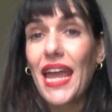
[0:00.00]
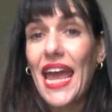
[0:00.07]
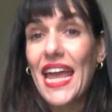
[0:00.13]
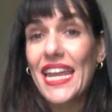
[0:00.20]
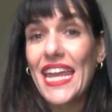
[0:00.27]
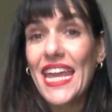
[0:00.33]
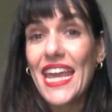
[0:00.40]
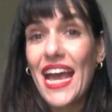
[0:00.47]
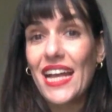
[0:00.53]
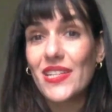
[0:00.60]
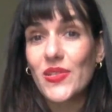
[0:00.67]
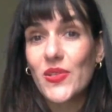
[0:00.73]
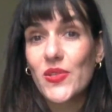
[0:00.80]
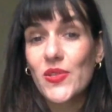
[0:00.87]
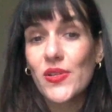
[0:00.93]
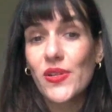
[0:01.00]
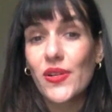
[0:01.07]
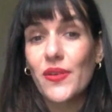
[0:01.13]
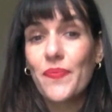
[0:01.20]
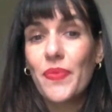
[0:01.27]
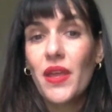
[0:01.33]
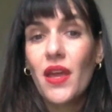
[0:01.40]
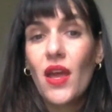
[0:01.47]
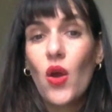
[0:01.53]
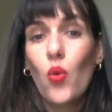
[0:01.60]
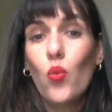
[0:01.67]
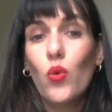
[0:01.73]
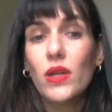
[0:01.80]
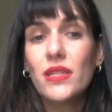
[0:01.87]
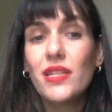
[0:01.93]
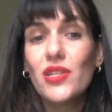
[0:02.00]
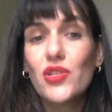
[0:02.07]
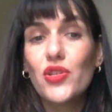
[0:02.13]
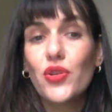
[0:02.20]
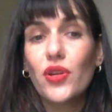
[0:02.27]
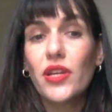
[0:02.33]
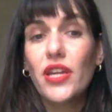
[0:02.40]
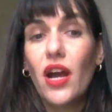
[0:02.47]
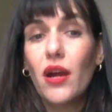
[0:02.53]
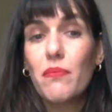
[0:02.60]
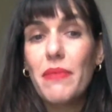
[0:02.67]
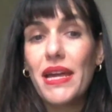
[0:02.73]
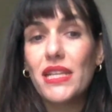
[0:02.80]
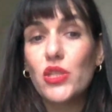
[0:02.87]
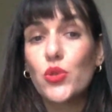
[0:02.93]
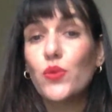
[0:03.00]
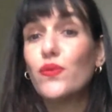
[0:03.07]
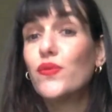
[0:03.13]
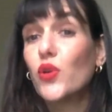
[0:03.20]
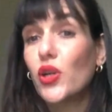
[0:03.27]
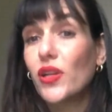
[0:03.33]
And he asks her, what does your young man do for a